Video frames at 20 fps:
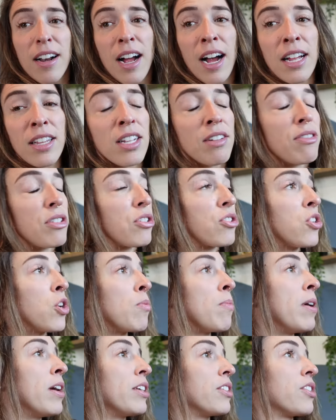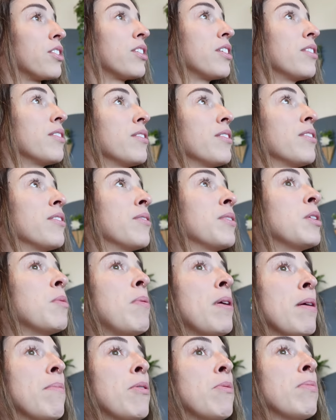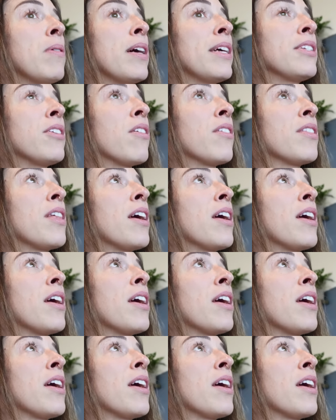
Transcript: I love it so much when the bamboo blinds aren't